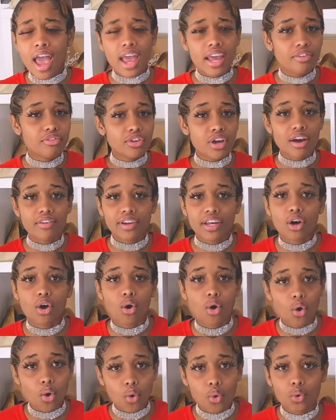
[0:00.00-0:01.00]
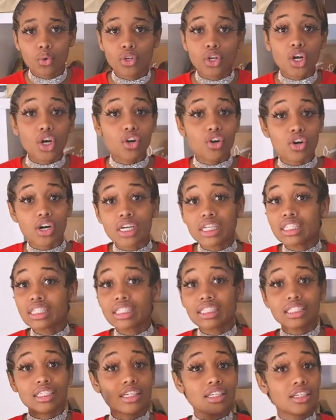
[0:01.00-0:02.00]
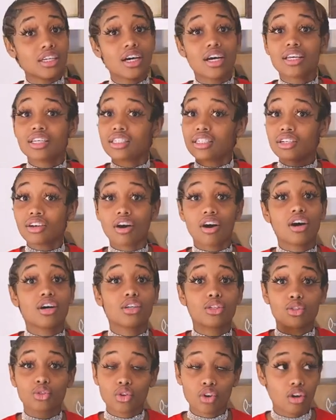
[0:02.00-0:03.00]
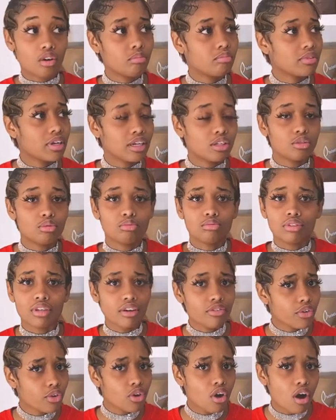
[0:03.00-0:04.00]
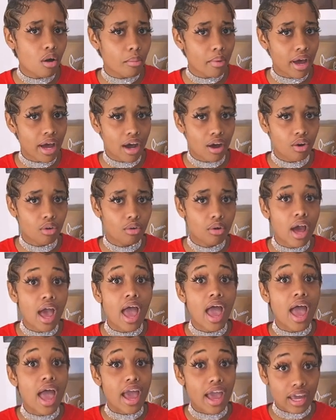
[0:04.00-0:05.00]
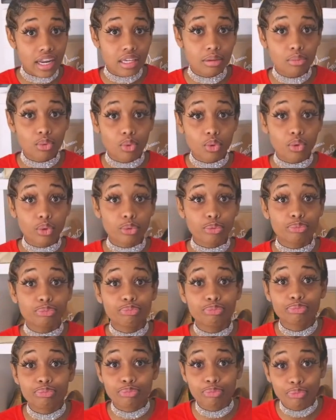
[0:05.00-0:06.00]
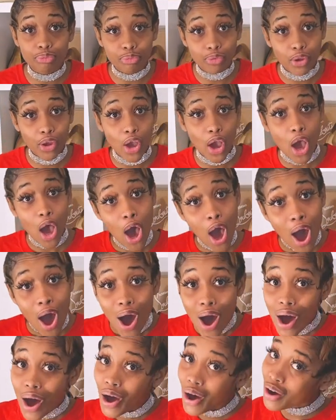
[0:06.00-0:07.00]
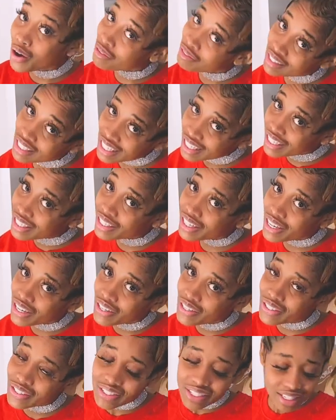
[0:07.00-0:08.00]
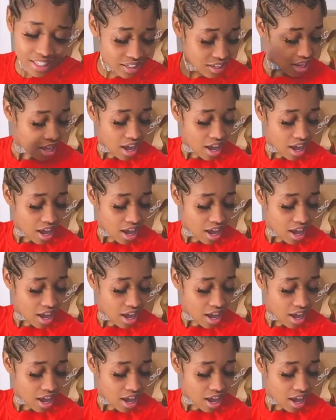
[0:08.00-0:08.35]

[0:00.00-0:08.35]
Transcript: if you have like an old, crusty, dusty ass top that you definitely can't wear out anymore, home clothes.